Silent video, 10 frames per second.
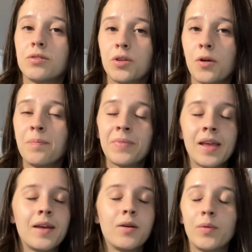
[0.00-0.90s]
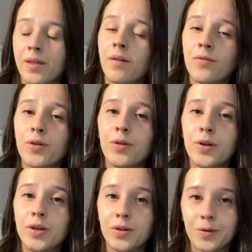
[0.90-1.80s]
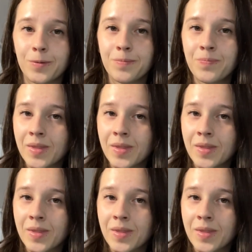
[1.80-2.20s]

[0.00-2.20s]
So without further ado,